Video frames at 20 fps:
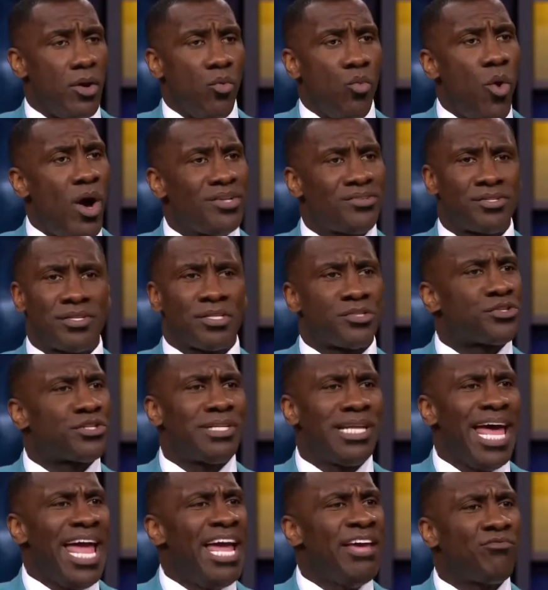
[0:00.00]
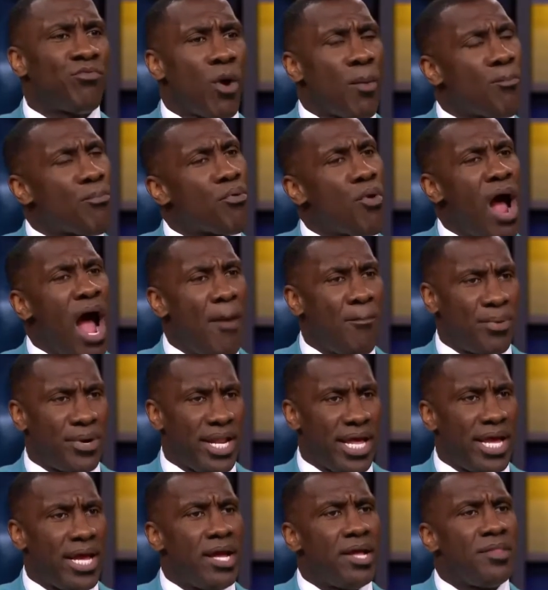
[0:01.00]
What slaves were
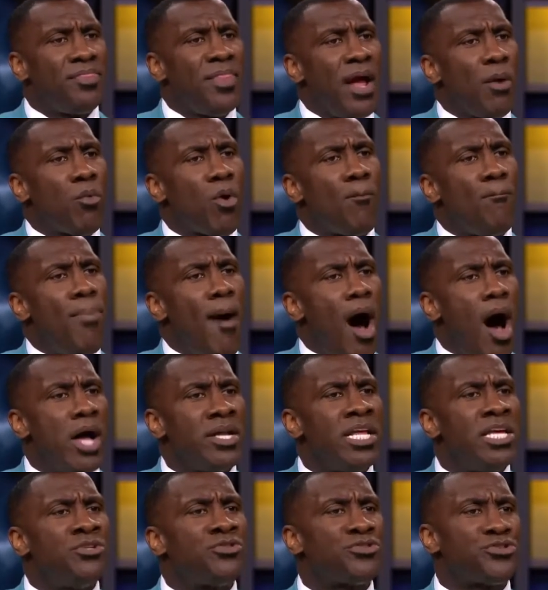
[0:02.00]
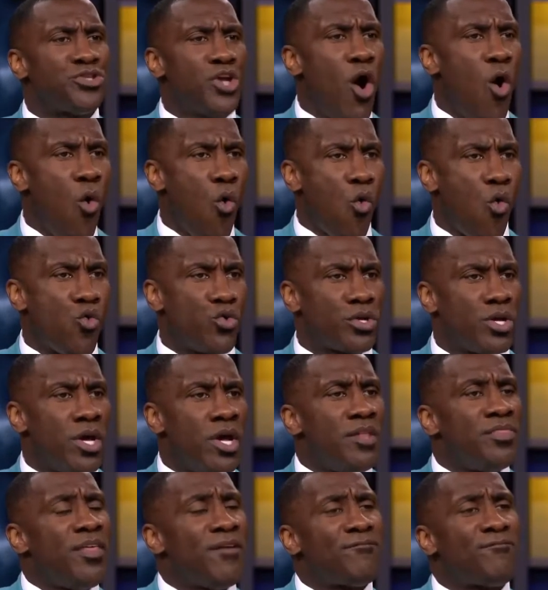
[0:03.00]
property? They were bought and sold.
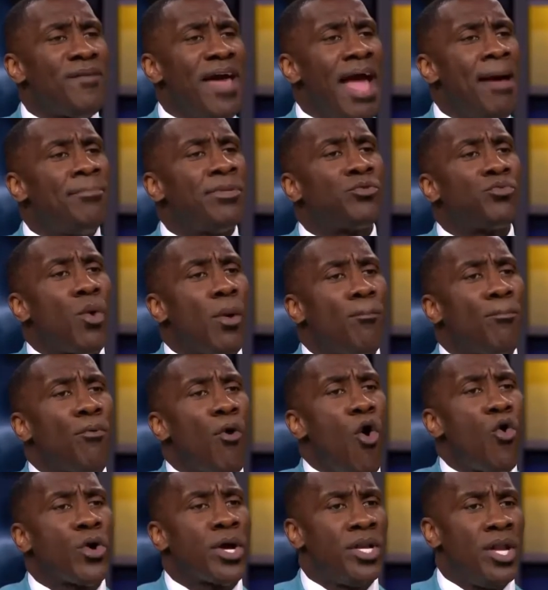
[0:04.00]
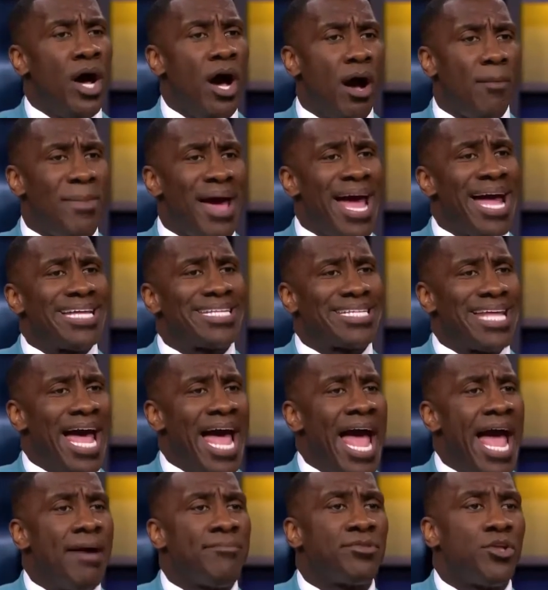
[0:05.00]
The families were broken up. At
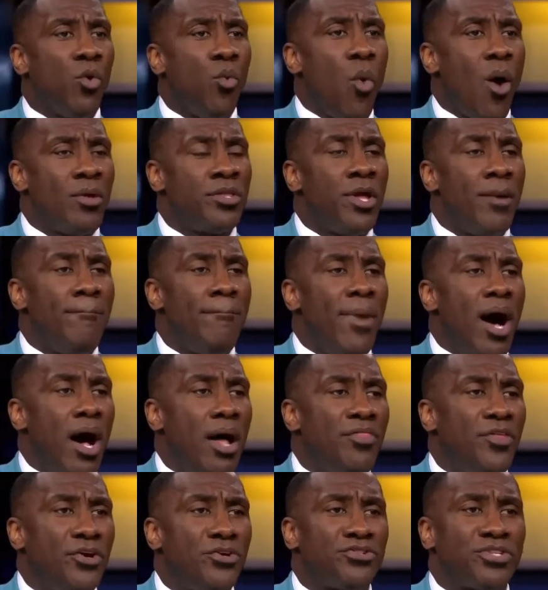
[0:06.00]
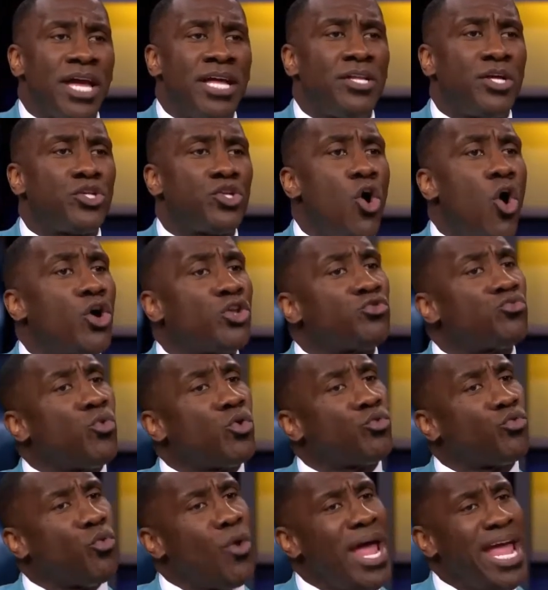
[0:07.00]
times, the mothers and the daughters
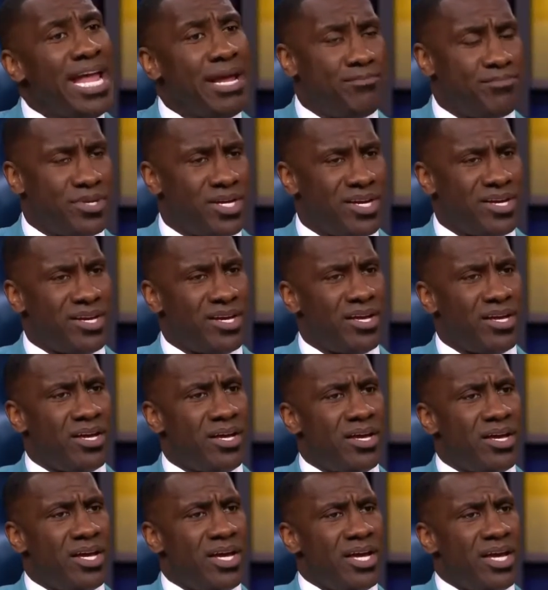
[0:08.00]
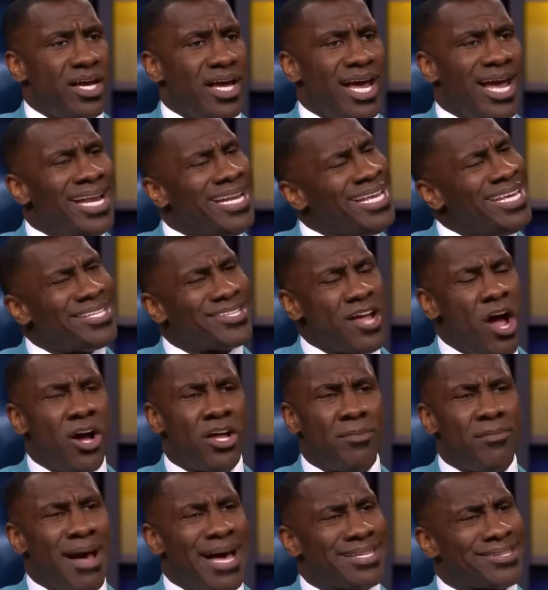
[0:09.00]
were raped. And he's
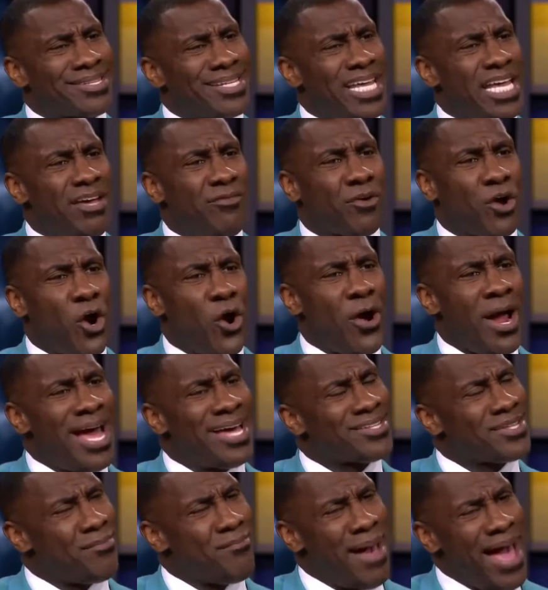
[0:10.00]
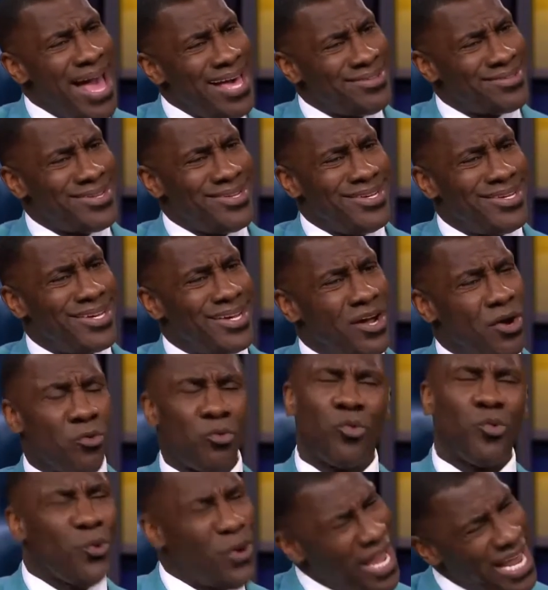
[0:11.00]
talking about Steve Kerr as a master?
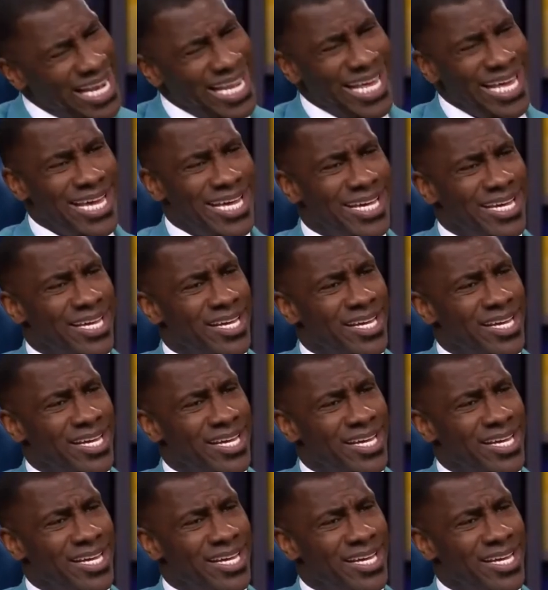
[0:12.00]
Really?